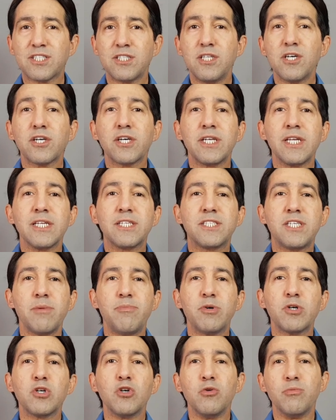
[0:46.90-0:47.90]
look at a
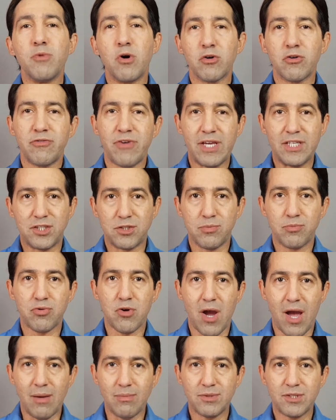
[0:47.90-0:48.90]
typical motivation
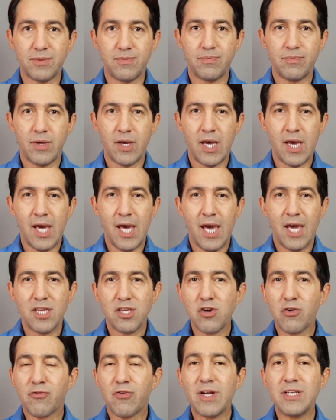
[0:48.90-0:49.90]
prompt.
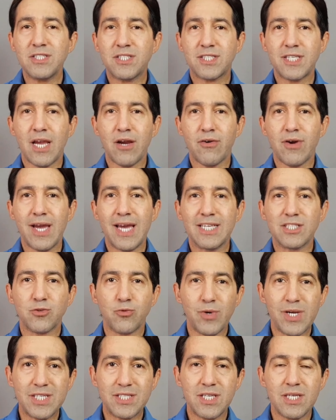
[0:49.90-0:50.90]
Your friend Sarah has
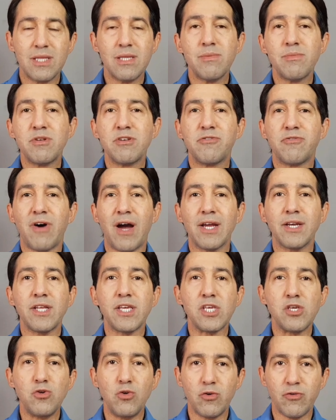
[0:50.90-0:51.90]
recently been
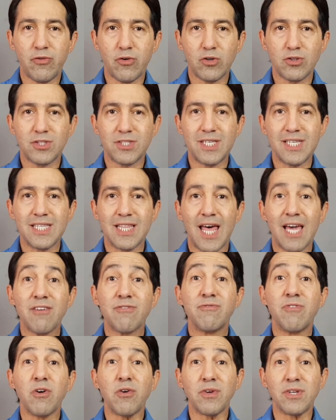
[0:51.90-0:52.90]
finding university
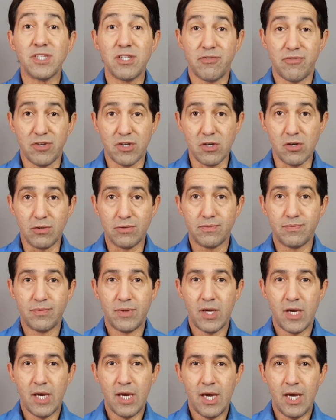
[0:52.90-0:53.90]
life very difficult.
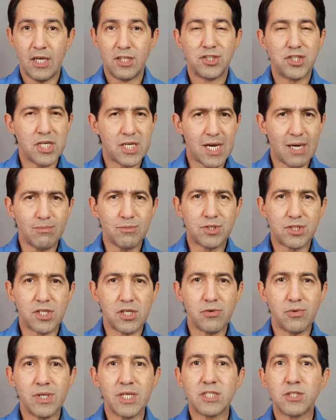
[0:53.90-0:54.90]
She comes to
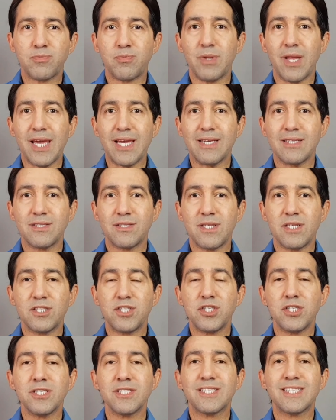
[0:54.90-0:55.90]
you and explains that
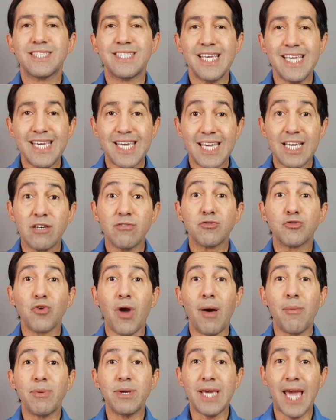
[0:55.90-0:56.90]
she is thinking of
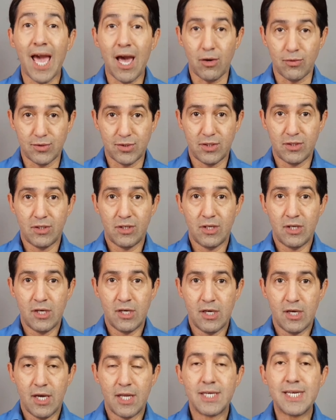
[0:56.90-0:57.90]
dropping out.
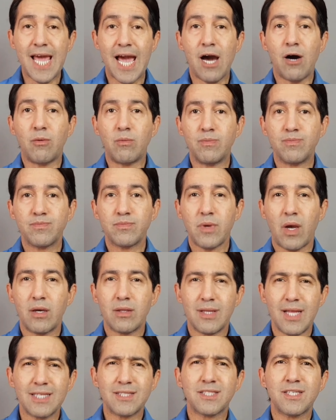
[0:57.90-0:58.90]
Now,
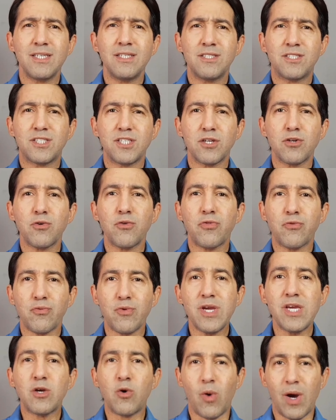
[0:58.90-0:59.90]
let's consider
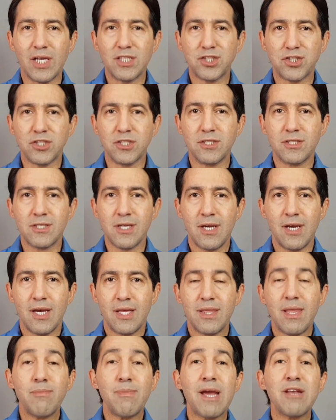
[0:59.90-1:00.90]
three questions
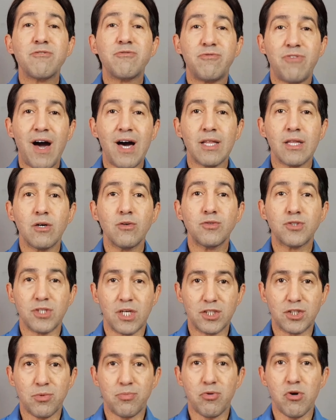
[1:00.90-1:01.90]
that might follow
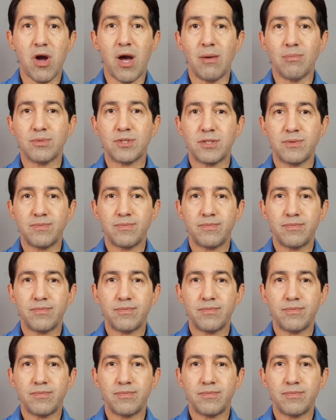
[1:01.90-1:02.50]
such a prompt.